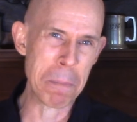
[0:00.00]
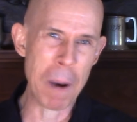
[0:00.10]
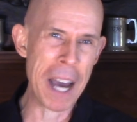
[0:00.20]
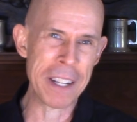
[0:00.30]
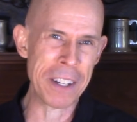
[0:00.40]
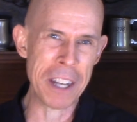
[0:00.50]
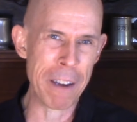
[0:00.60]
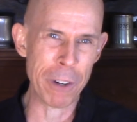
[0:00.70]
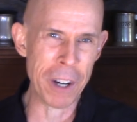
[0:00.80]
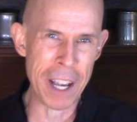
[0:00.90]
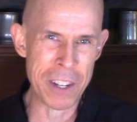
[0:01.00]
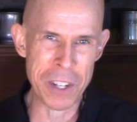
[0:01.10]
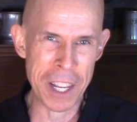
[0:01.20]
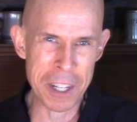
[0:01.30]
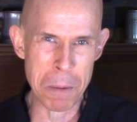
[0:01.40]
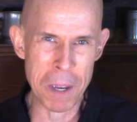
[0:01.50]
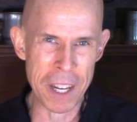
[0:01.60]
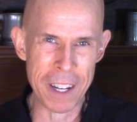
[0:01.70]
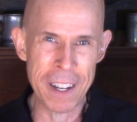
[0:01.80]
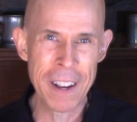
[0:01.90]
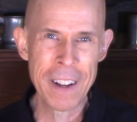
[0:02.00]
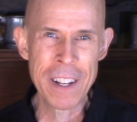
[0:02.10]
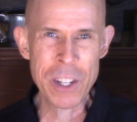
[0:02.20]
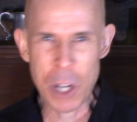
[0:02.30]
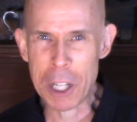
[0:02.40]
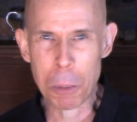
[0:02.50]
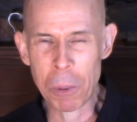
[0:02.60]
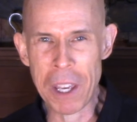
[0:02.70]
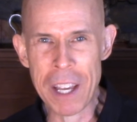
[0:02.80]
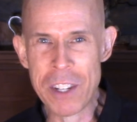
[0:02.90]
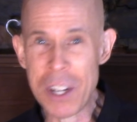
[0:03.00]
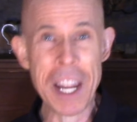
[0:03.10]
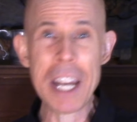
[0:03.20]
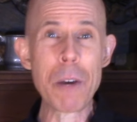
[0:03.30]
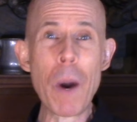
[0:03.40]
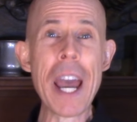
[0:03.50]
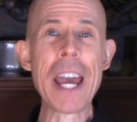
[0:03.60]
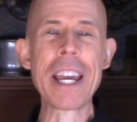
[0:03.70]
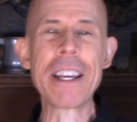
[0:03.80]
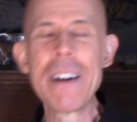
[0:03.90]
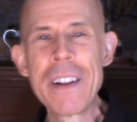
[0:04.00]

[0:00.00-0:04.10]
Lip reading: Biden never has intimated such plans in any way.